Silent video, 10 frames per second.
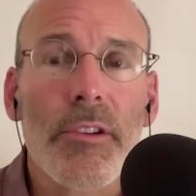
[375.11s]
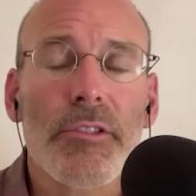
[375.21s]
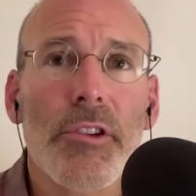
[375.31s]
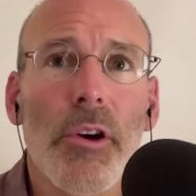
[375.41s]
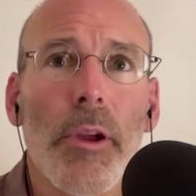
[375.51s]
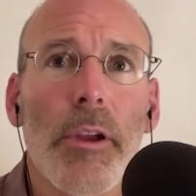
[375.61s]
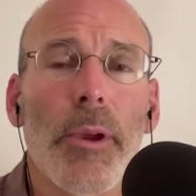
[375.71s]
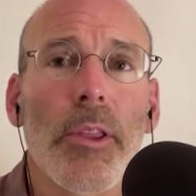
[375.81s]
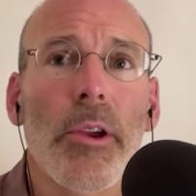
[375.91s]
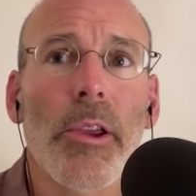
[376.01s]
So if
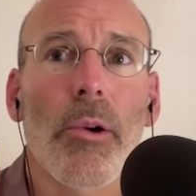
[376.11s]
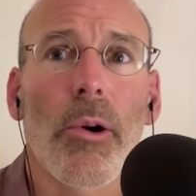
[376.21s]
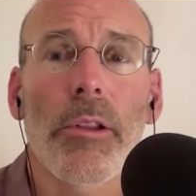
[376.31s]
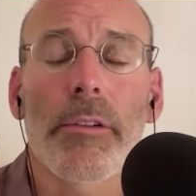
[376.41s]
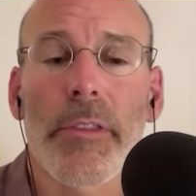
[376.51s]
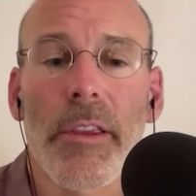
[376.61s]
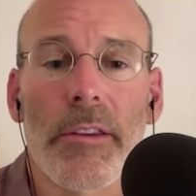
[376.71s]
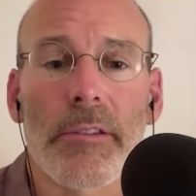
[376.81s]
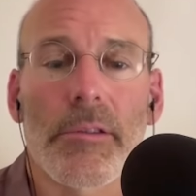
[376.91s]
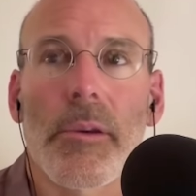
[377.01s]
we look at all of
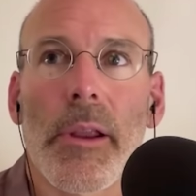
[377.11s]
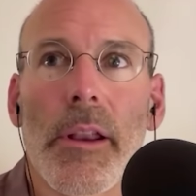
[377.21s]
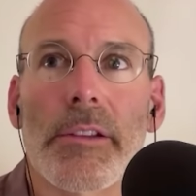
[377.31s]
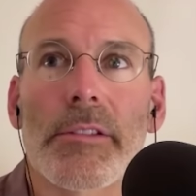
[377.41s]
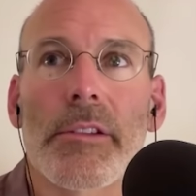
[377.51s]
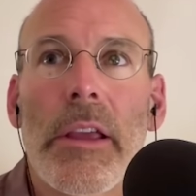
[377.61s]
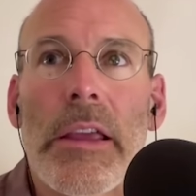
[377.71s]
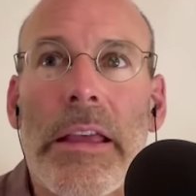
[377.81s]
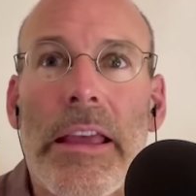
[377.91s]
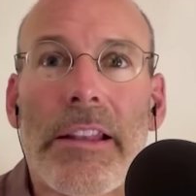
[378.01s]
these, and it's,
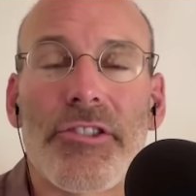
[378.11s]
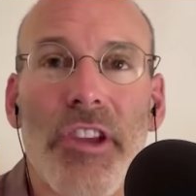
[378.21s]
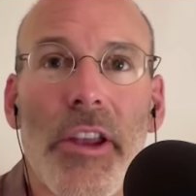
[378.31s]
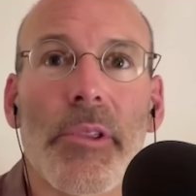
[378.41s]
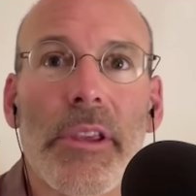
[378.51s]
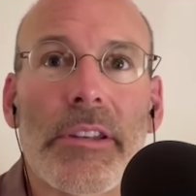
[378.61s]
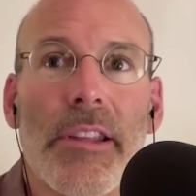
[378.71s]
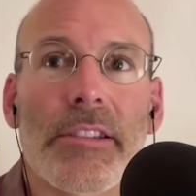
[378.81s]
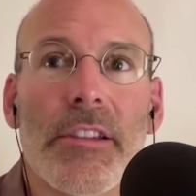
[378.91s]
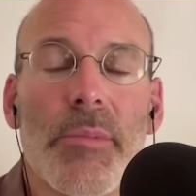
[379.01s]
it generally
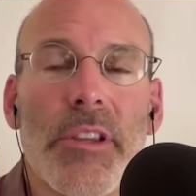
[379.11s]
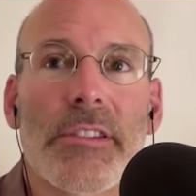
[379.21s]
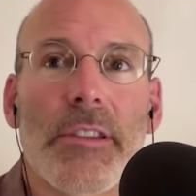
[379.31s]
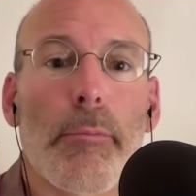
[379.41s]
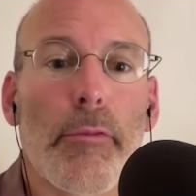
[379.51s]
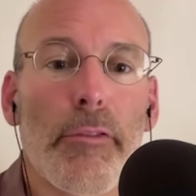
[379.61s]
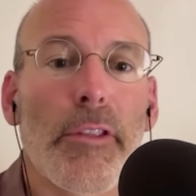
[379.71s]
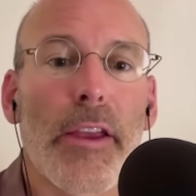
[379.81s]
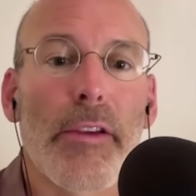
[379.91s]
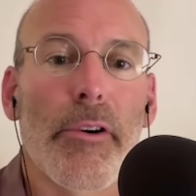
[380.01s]
tends to be some
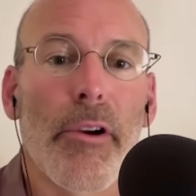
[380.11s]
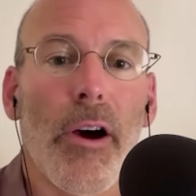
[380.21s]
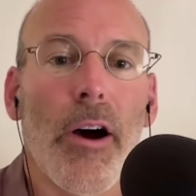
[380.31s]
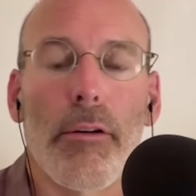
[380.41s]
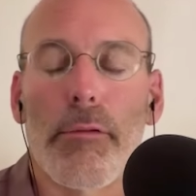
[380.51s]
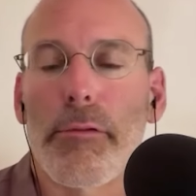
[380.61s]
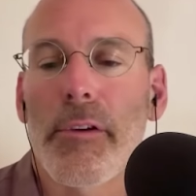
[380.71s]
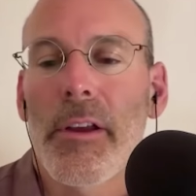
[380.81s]
flavor of